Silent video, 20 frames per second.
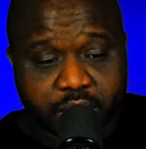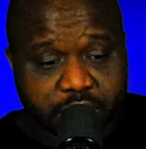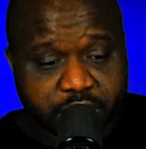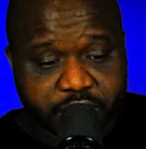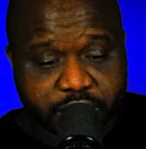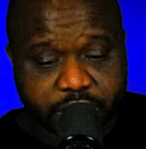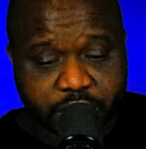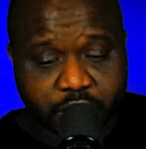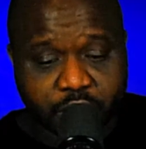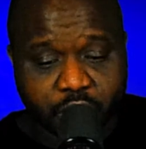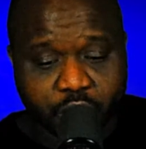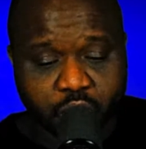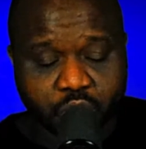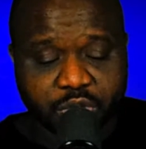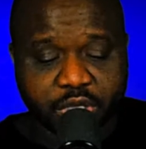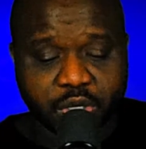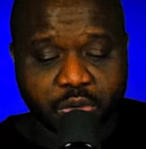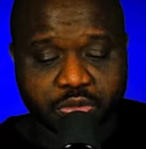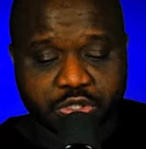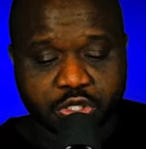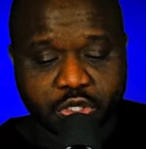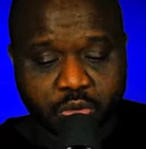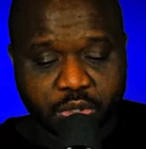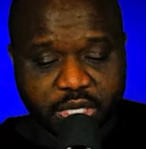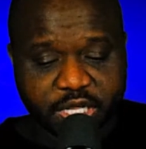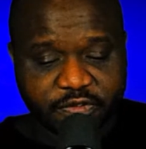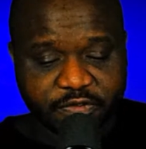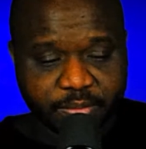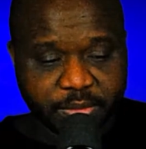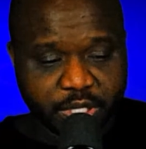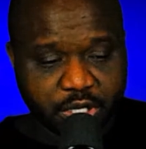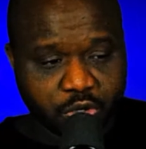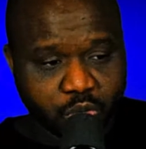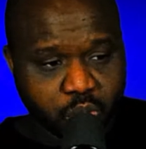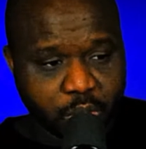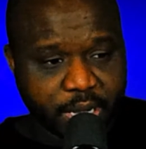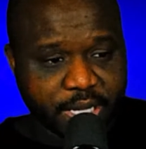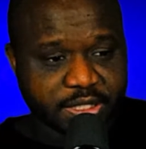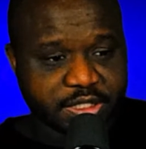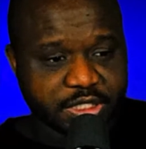so there was no need for me to
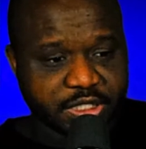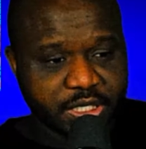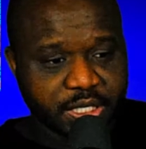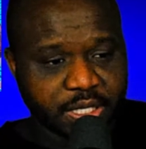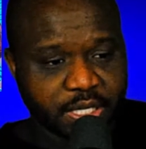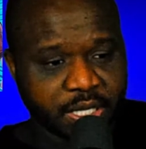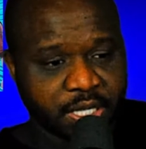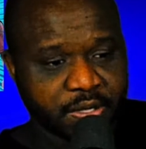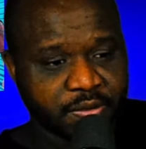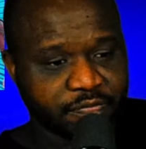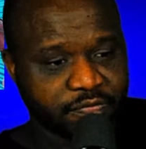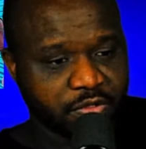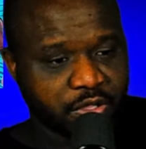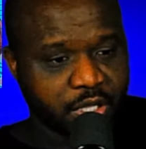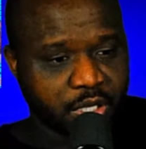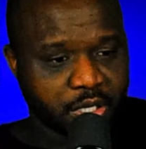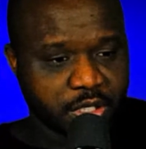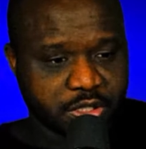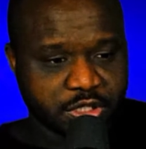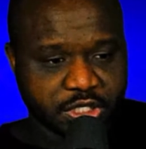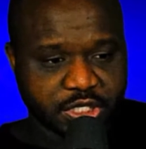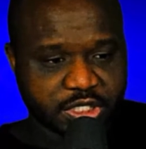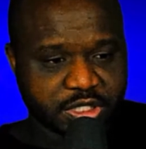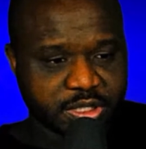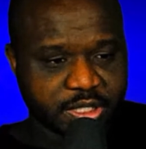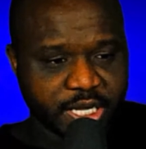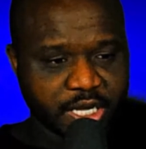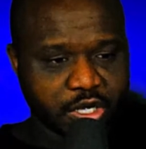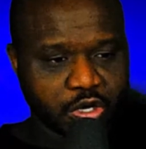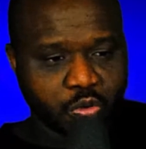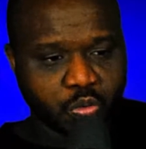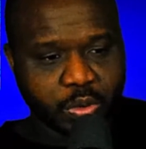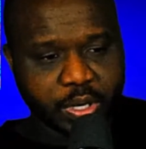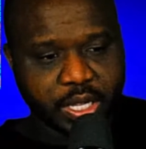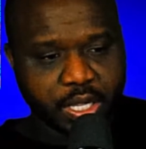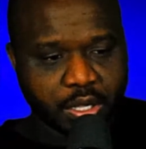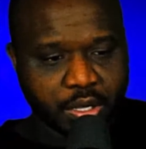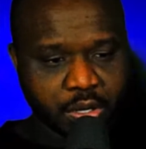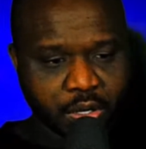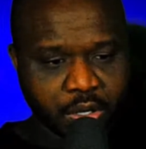watch it if they're just taking
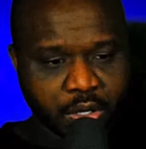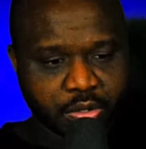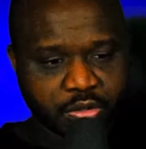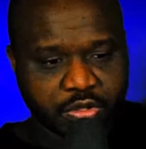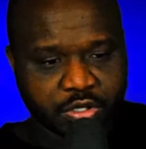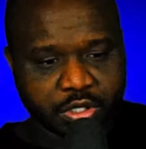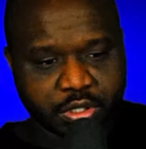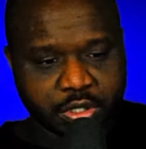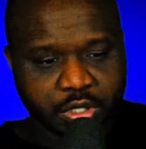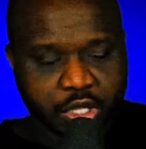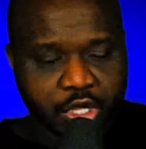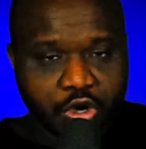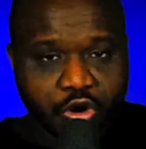away all the